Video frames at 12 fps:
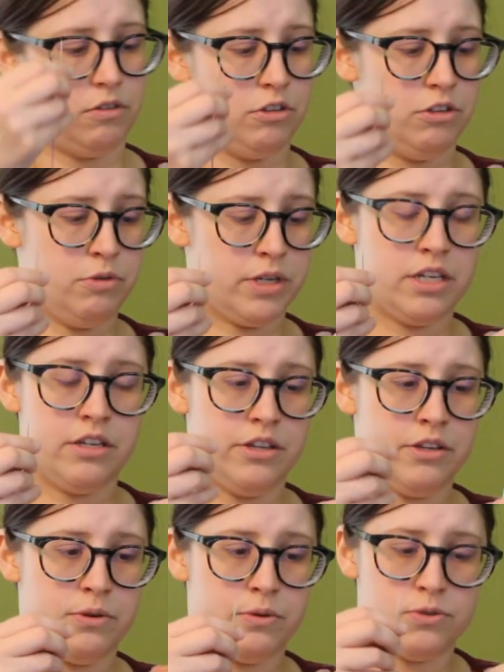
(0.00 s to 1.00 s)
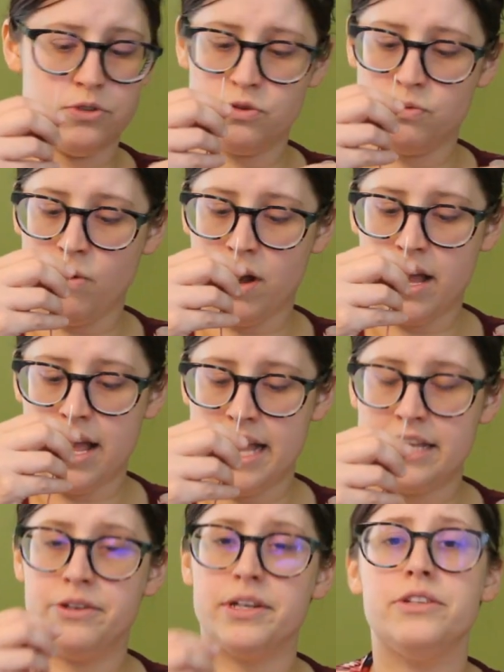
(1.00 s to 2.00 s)
you can use
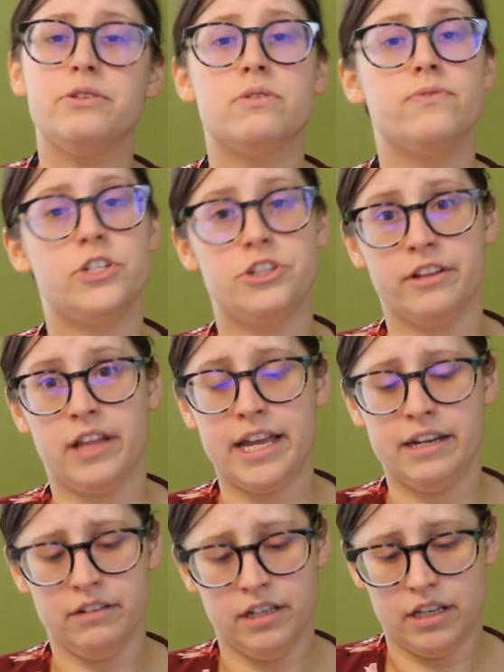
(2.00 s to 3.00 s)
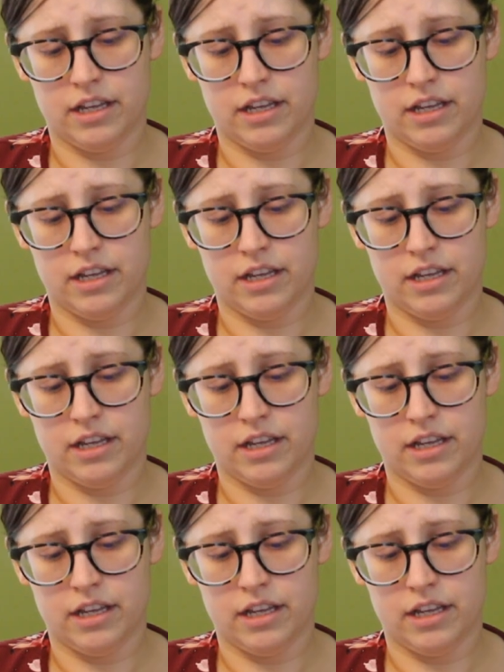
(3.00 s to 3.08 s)
twine, you can use fishing line.